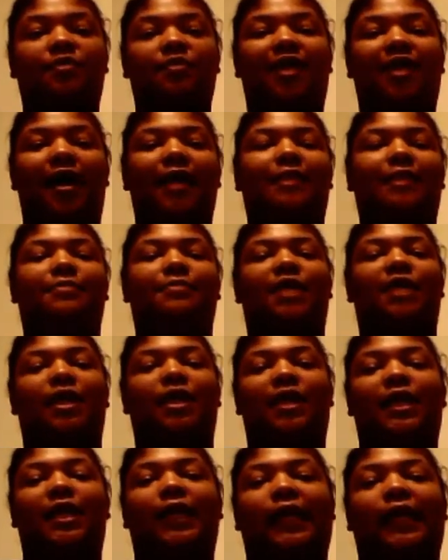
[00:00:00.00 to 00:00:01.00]
I am
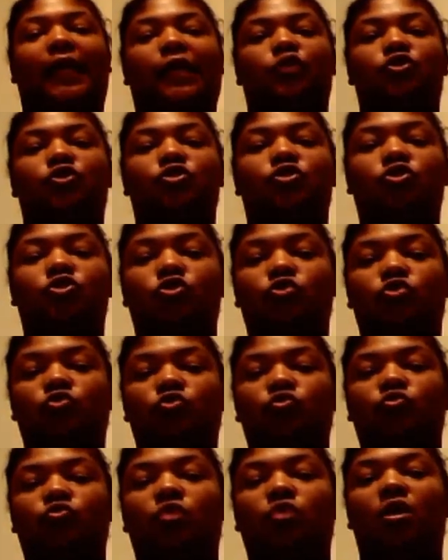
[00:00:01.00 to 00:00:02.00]
in day
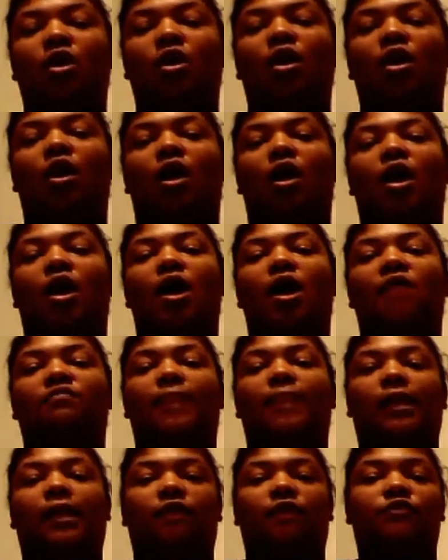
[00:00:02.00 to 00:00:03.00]
two of
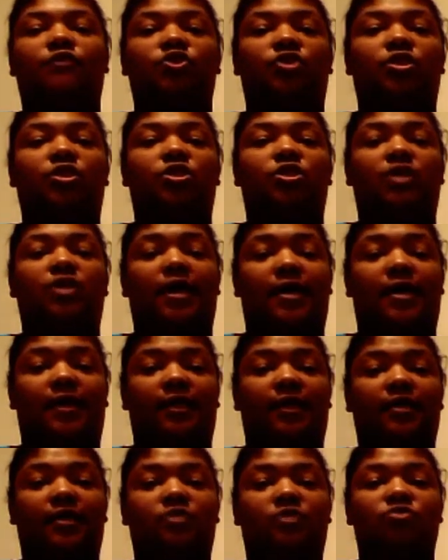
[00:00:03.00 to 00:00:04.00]
my liver shrink
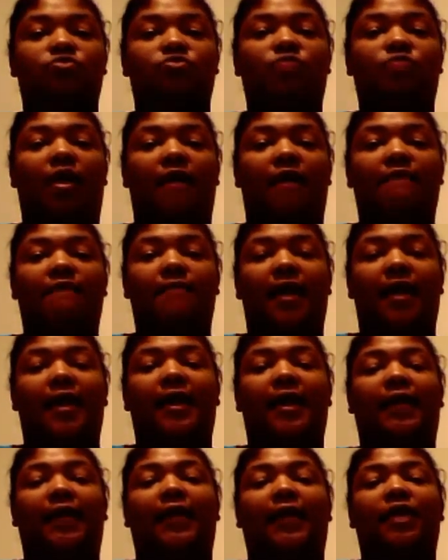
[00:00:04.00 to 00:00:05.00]
diet to have
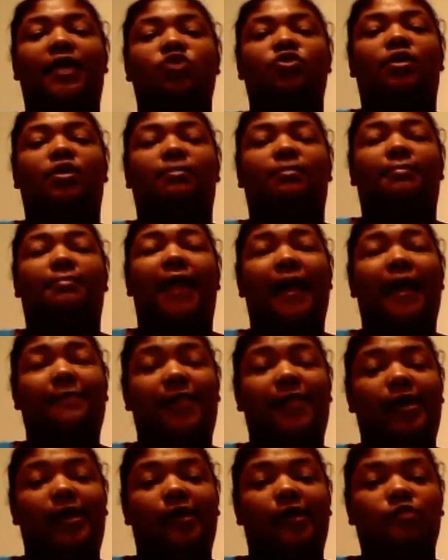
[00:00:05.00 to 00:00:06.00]
my gastric
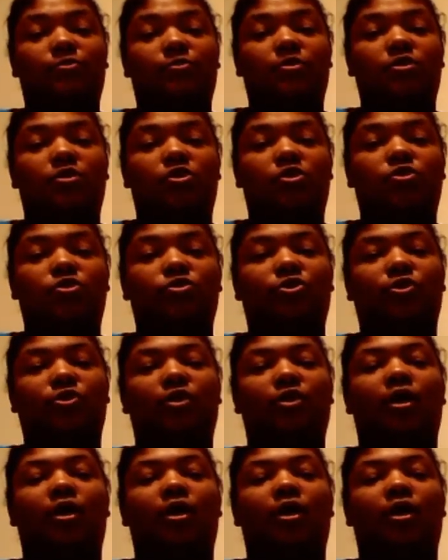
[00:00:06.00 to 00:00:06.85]
bypass procedure,